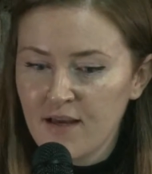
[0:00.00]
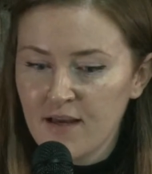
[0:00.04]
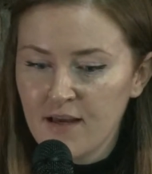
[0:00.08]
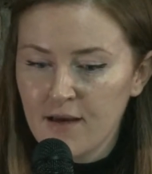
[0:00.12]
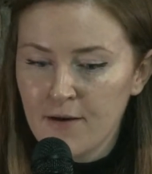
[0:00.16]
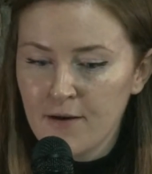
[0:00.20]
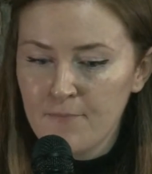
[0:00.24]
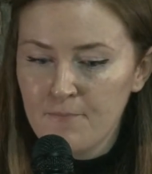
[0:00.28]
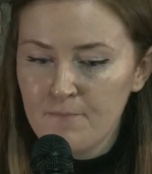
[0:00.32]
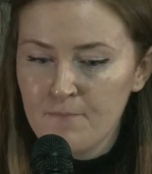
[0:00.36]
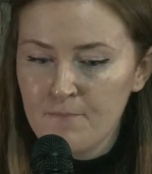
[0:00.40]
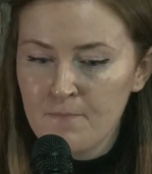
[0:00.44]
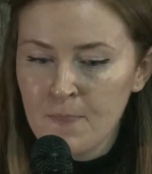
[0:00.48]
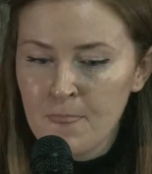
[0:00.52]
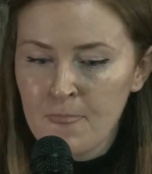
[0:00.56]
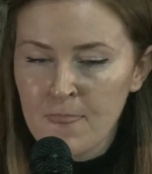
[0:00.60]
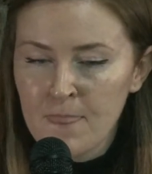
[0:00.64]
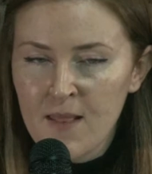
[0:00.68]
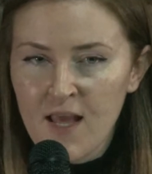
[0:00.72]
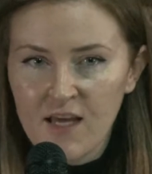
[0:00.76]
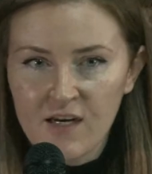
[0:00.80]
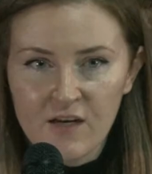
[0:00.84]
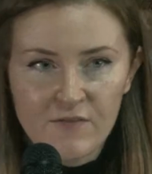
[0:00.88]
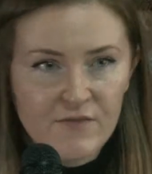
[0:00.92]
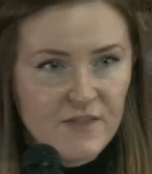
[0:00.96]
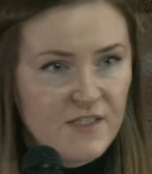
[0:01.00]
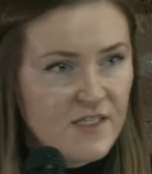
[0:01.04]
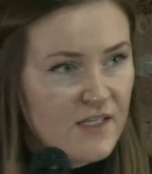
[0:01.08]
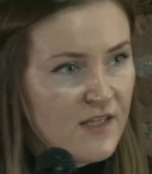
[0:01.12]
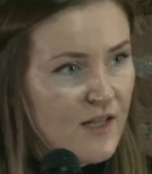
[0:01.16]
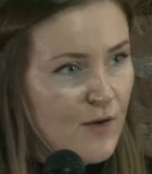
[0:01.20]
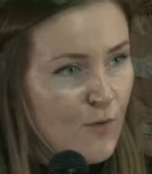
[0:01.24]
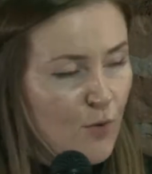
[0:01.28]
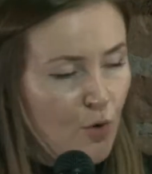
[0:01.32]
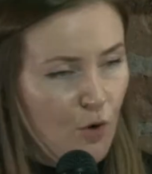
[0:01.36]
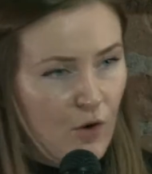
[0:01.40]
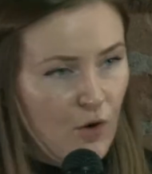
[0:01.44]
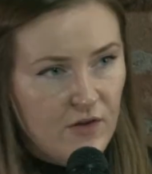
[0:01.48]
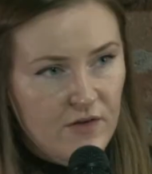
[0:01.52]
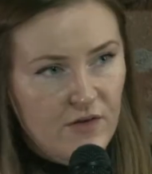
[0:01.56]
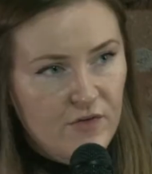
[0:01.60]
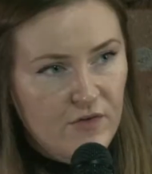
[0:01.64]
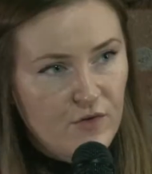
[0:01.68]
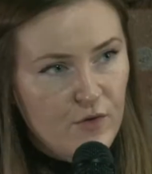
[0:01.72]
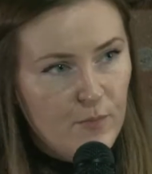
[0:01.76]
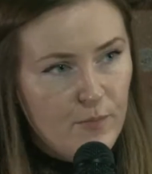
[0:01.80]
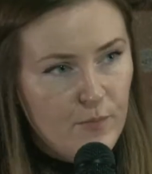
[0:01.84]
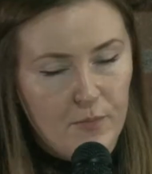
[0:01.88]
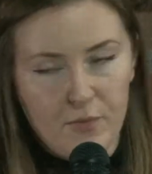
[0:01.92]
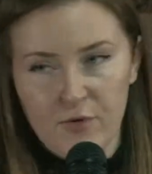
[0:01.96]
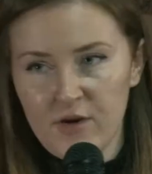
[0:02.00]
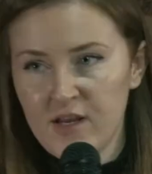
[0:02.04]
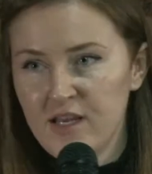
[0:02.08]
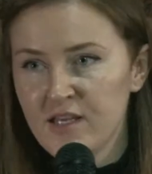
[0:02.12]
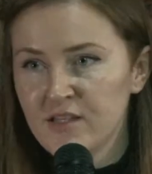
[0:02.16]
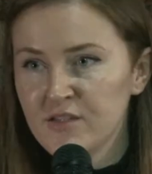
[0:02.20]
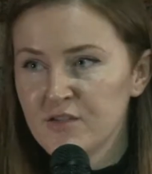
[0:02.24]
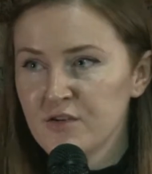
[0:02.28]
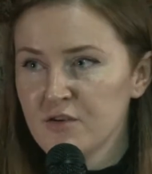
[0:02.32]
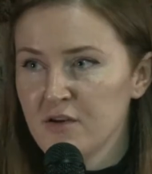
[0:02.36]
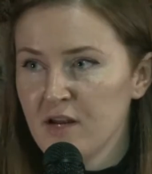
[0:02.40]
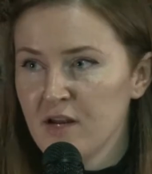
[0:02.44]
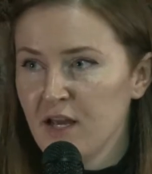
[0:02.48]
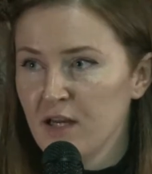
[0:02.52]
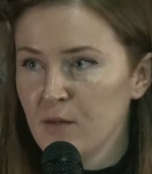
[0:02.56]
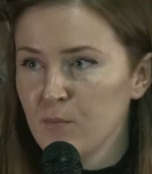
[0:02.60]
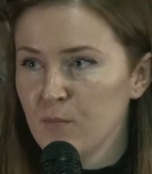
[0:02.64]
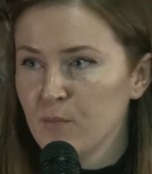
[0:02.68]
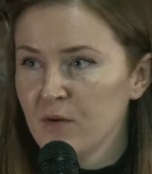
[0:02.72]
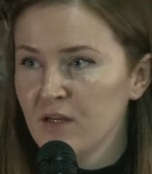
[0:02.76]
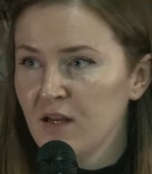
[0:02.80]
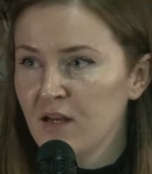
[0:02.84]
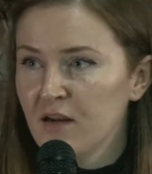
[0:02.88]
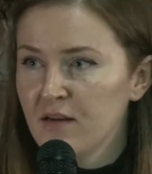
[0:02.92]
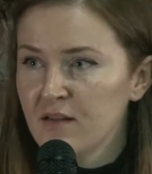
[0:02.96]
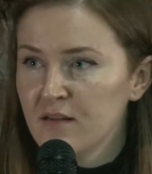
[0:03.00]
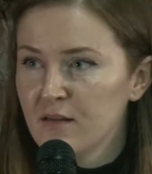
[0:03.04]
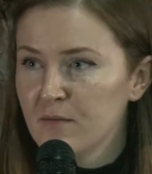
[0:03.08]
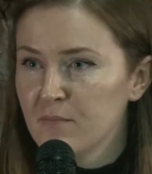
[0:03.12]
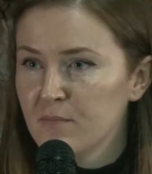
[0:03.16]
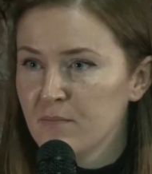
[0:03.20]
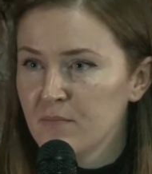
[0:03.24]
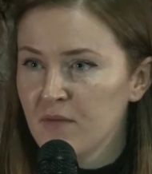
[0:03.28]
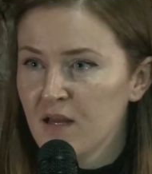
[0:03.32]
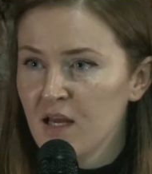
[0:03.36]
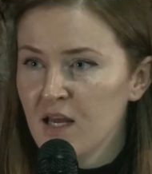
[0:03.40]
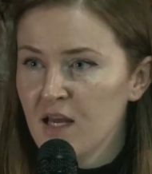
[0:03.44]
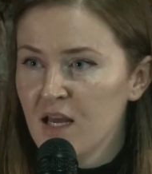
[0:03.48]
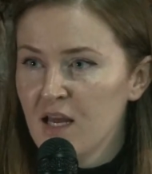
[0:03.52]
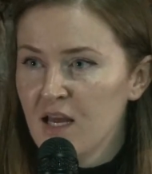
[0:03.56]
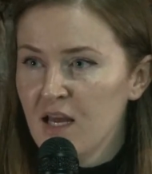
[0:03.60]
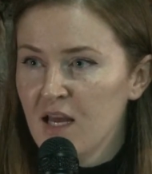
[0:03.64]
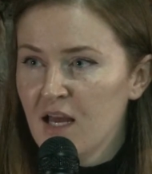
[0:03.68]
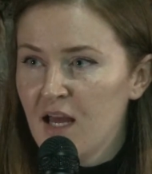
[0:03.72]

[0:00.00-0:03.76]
And obviously they were all sort of pre-internet, but a lot of them,